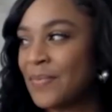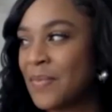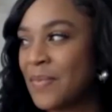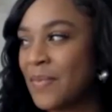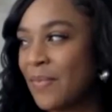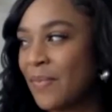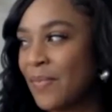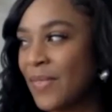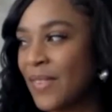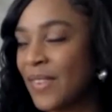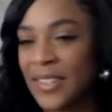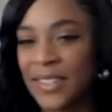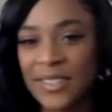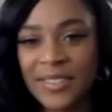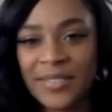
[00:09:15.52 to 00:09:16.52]

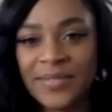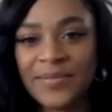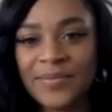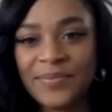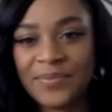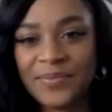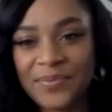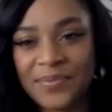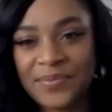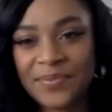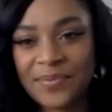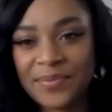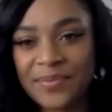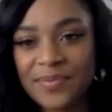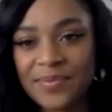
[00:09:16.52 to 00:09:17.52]

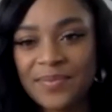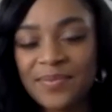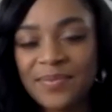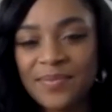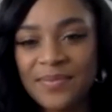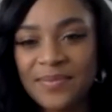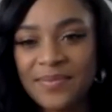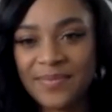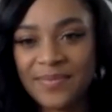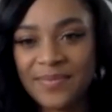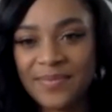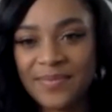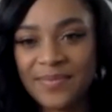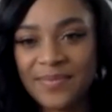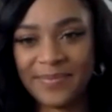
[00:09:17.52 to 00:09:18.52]

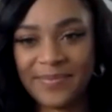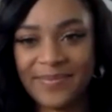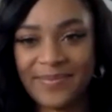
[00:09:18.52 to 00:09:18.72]
The person shown says nothing.